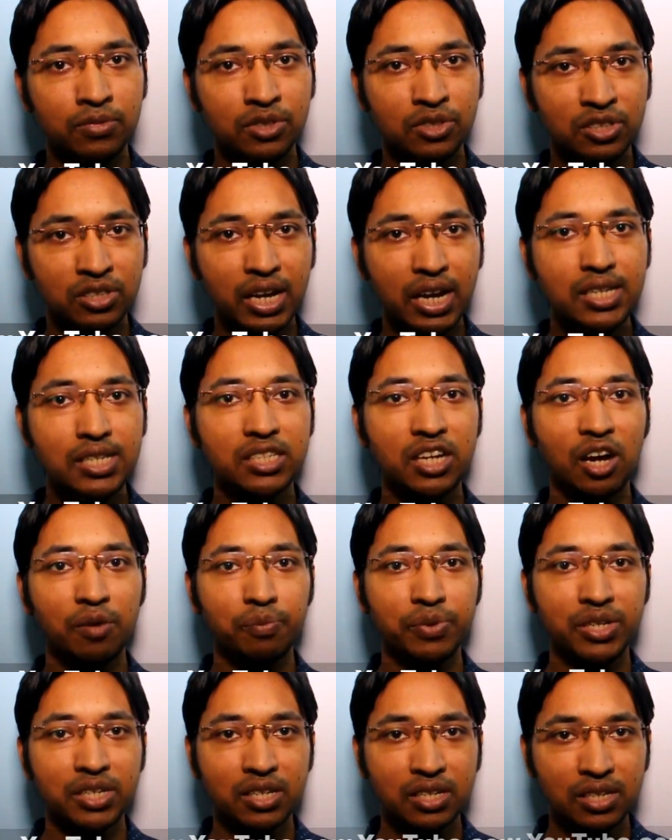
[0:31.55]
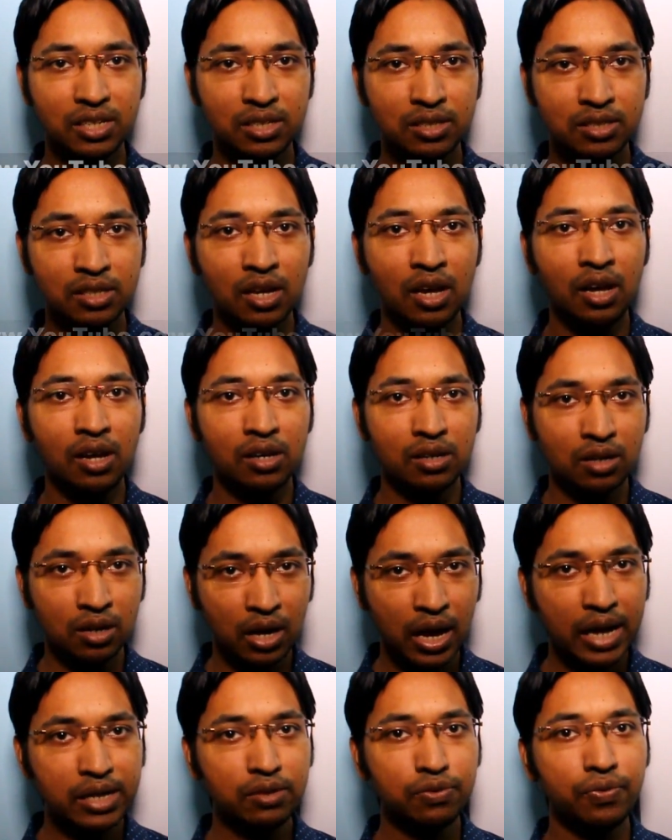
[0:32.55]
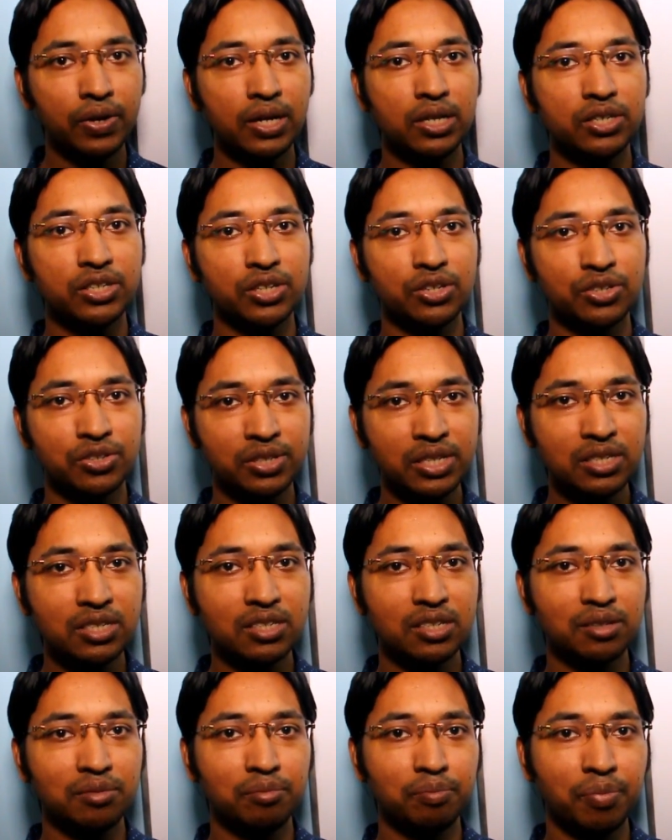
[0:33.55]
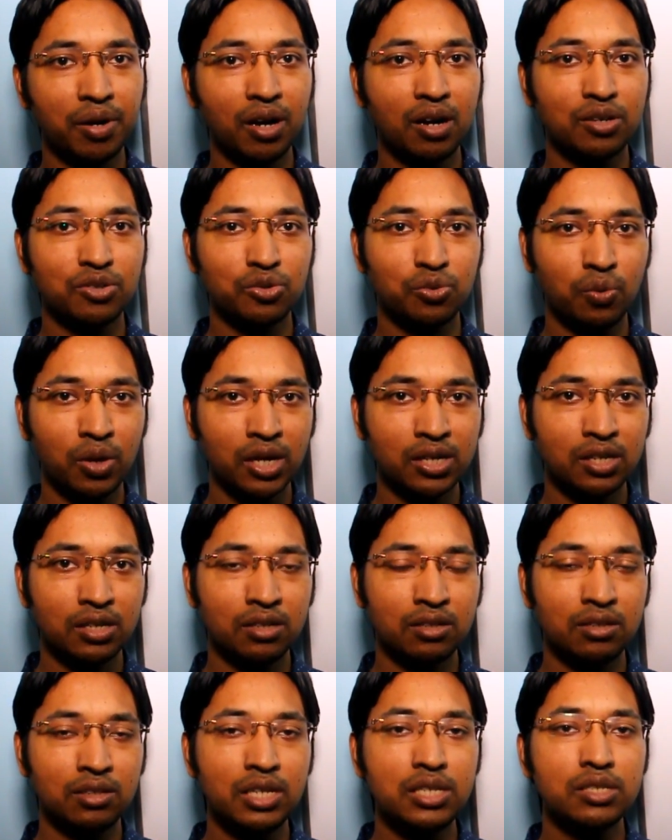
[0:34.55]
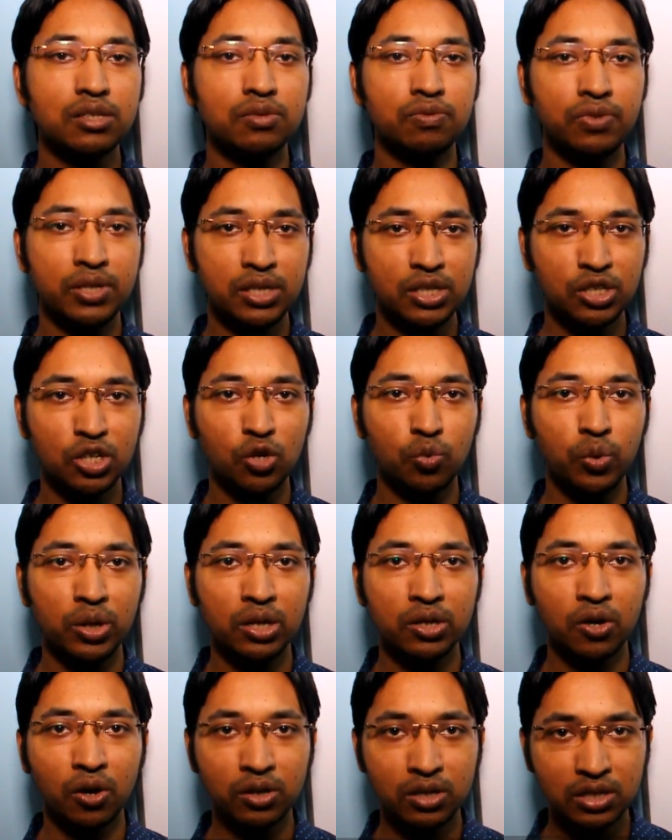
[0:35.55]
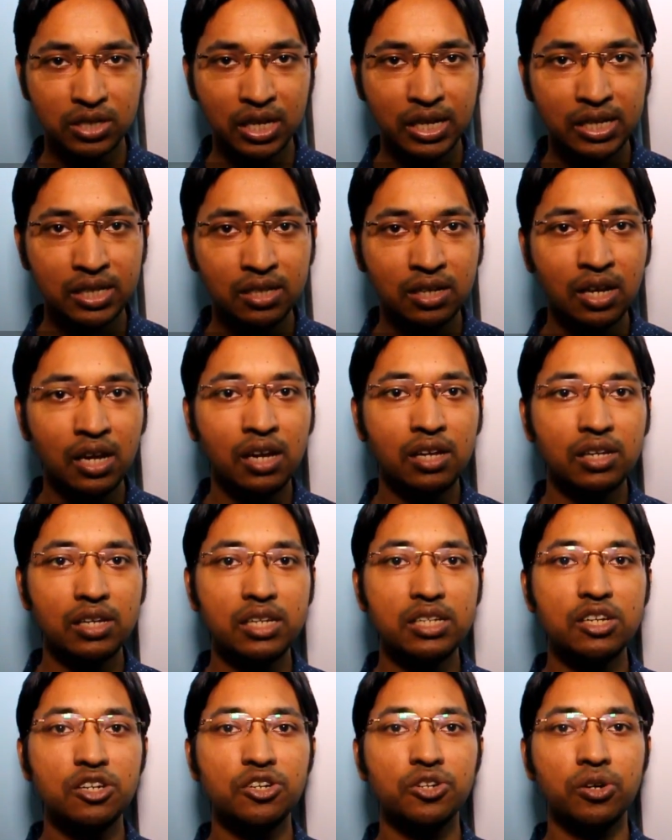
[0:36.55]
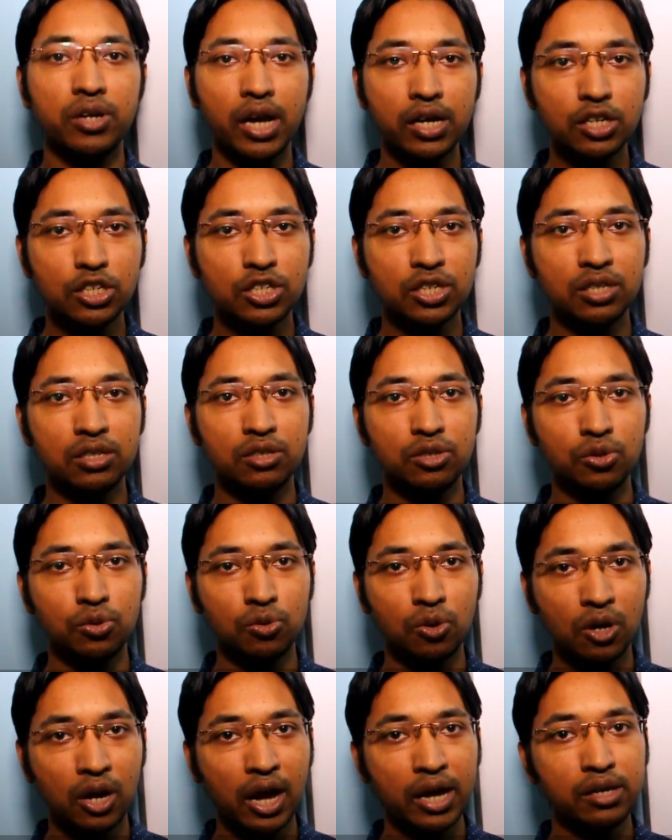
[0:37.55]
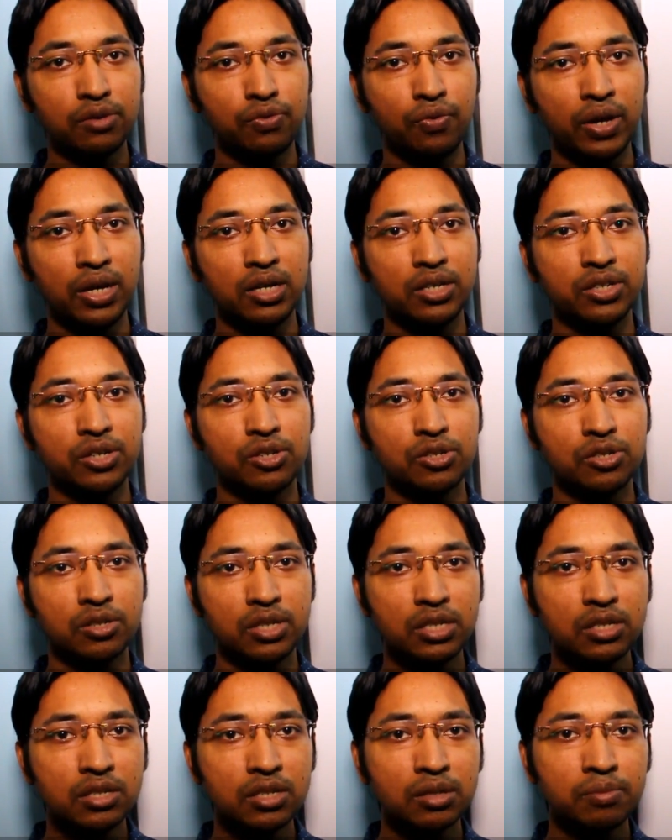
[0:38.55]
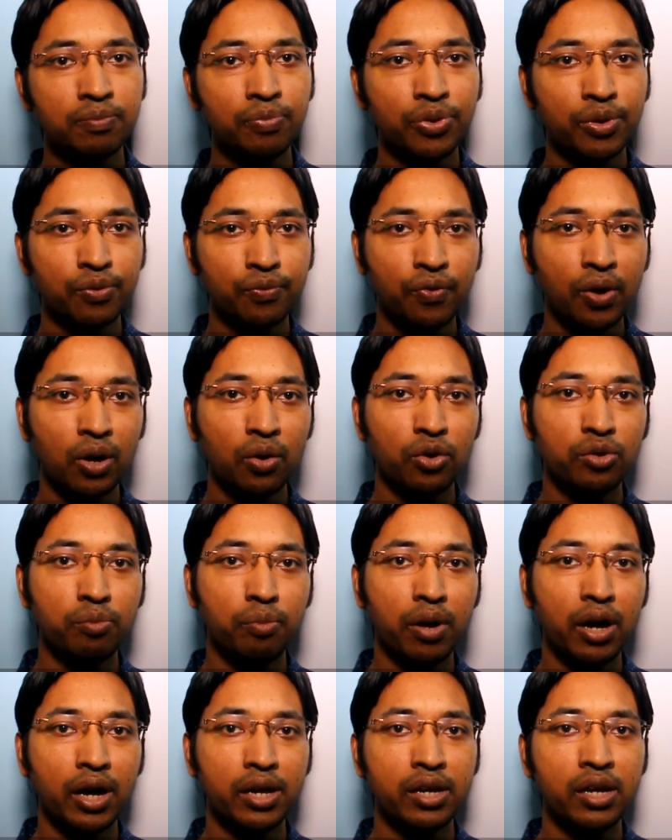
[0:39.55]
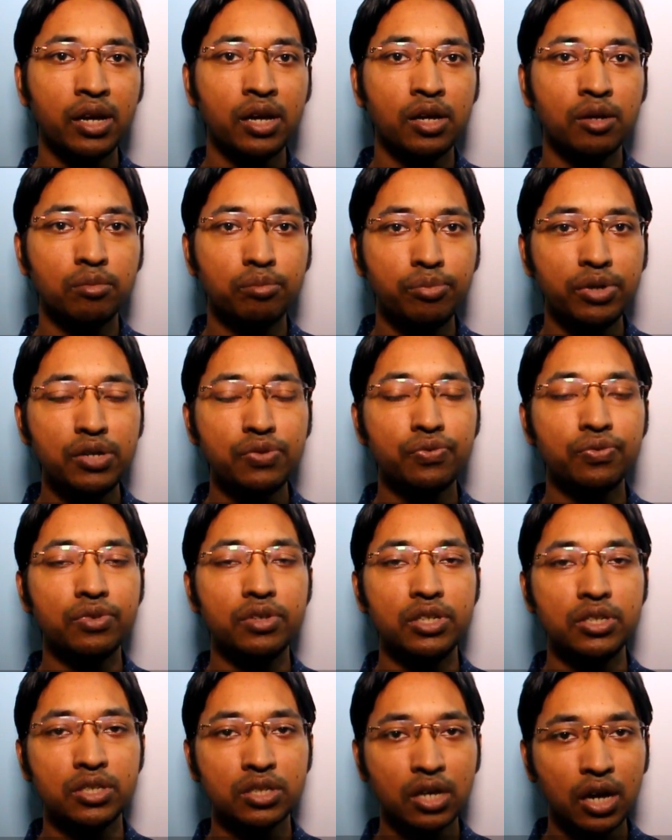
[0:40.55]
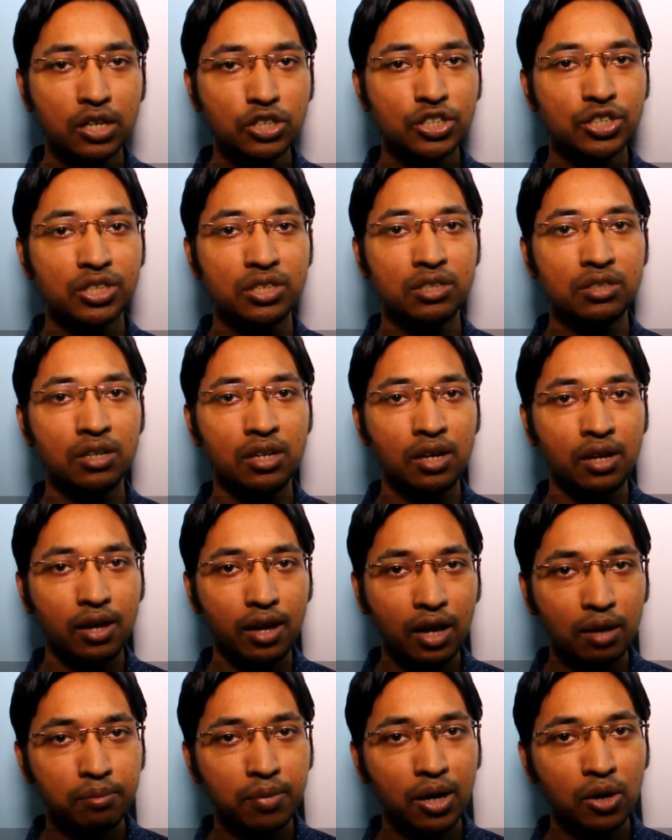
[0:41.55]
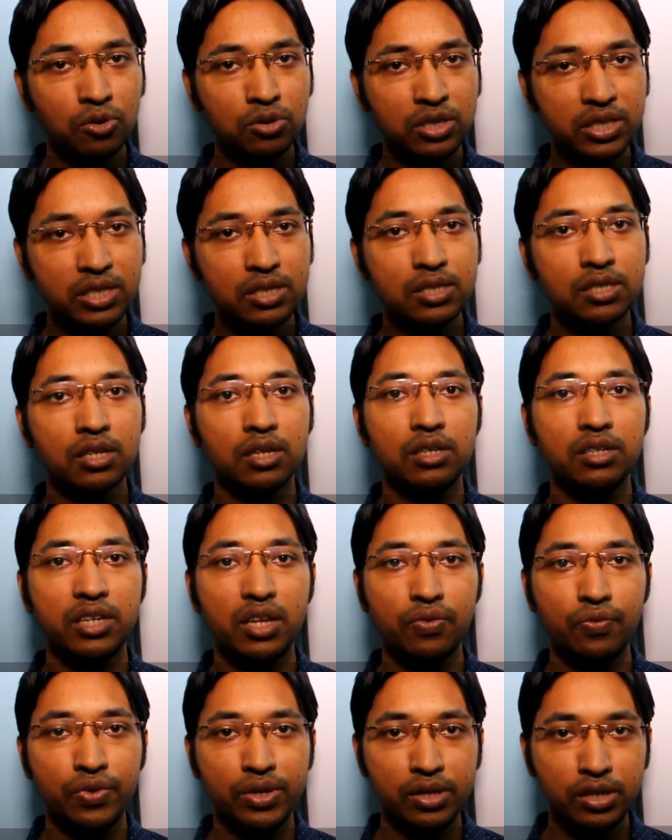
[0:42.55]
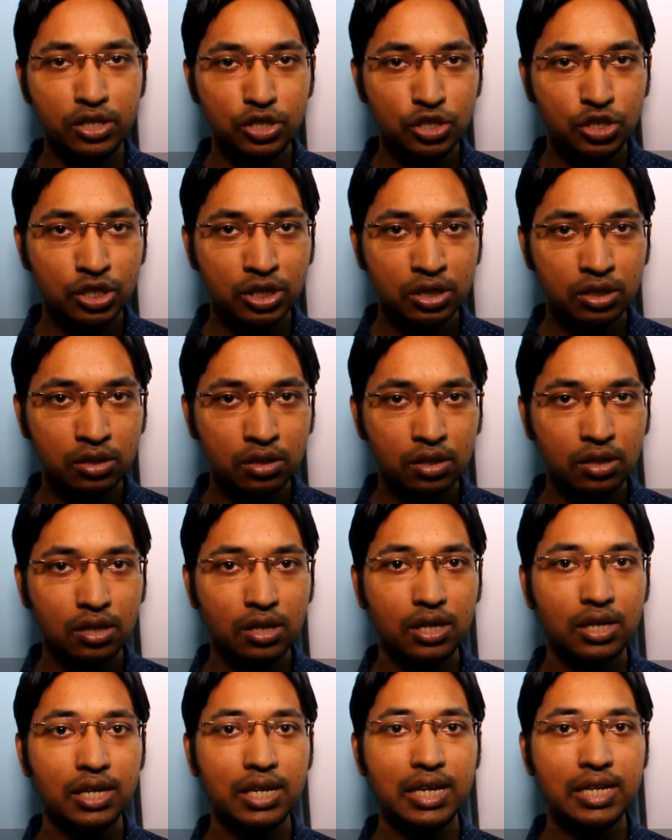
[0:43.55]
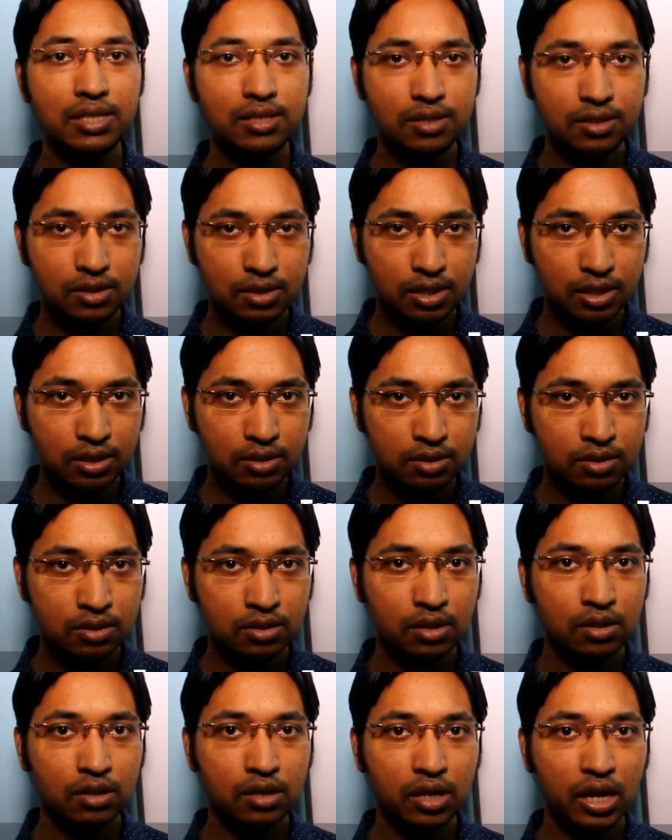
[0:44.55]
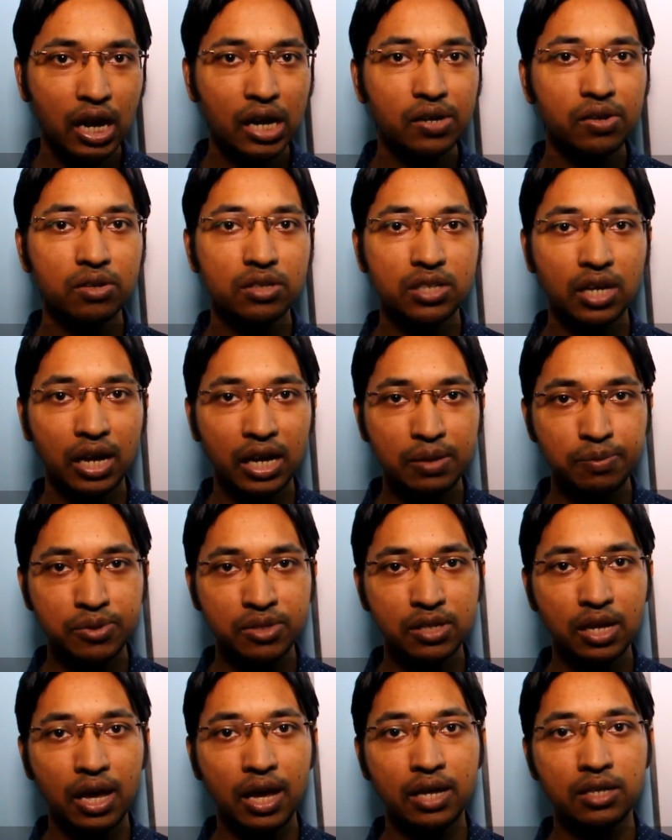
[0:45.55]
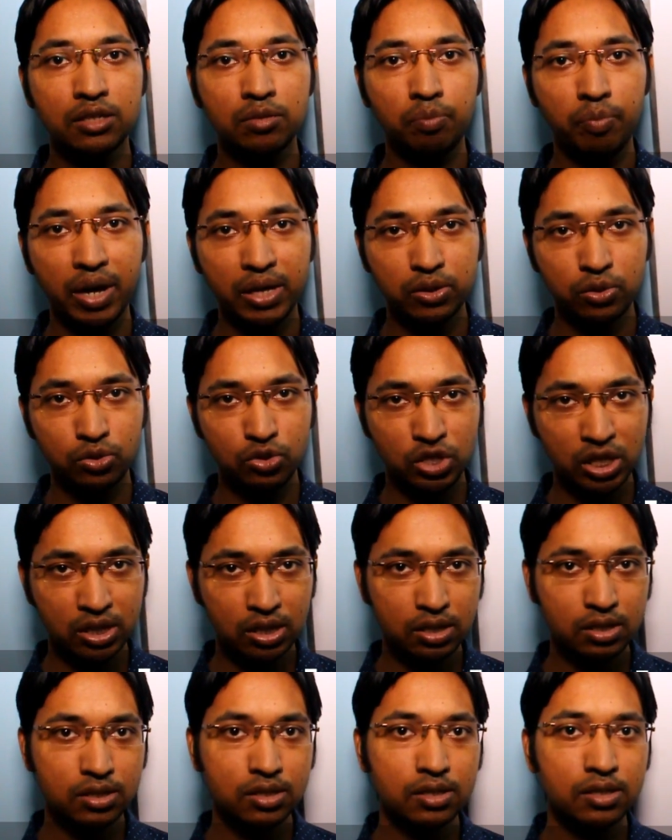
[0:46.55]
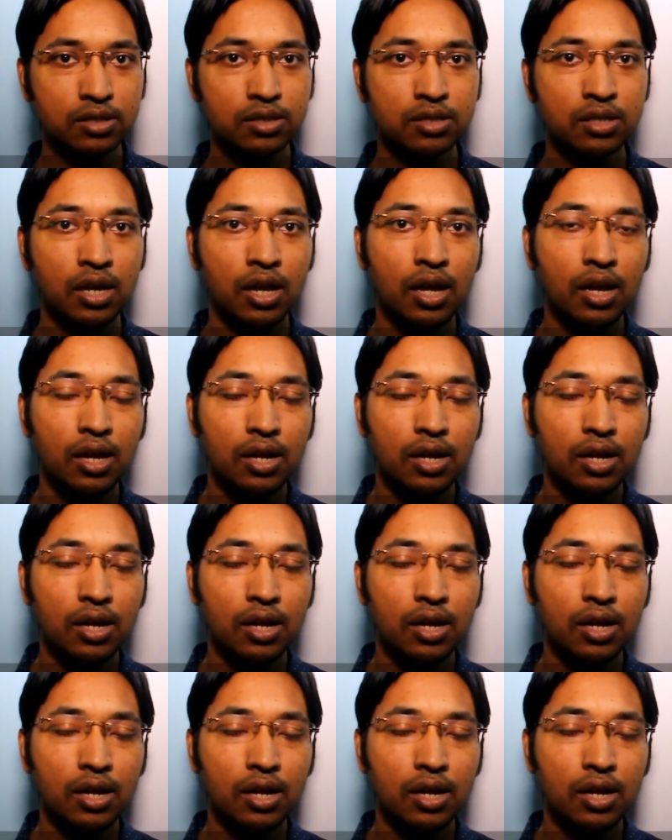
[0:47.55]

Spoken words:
Today's topic is Klinefelter syndrome part 1. This video will contain introduction to Klinefelter syndrome followed by brief discussion about its definition, incidence, karyotypes and pathogenesis.